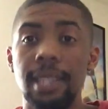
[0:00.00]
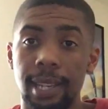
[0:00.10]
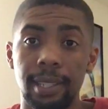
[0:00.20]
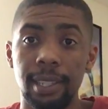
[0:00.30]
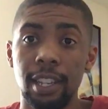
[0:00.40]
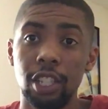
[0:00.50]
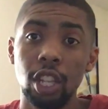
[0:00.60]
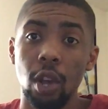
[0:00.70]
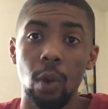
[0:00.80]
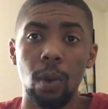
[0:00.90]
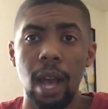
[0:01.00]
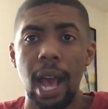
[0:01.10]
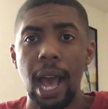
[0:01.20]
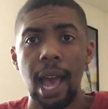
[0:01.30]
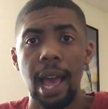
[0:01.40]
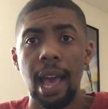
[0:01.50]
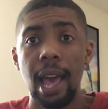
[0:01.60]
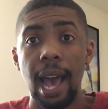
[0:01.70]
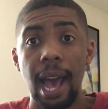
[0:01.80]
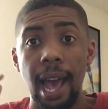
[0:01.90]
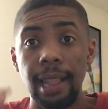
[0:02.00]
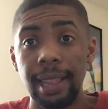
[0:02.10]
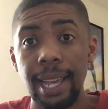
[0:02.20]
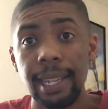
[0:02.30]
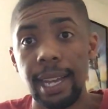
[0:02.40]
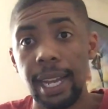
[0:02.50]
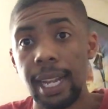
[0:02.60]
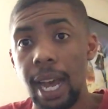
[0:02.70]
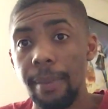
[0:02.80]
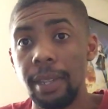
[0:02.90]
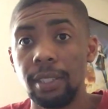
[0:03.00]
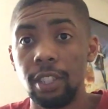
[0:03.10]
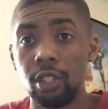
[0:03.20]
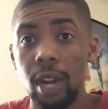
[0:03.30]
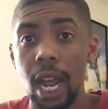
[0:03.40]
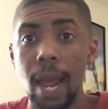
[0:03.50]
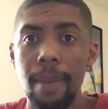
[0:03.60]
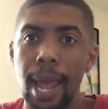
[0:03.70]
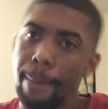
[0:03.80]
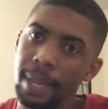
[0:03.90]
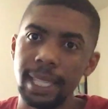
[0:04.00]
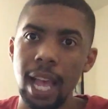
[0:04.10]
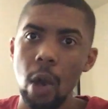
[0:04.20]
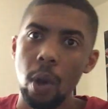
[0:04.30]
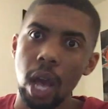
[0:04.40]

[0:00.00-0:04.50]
yes, so like, comment, subscribe, and peace out,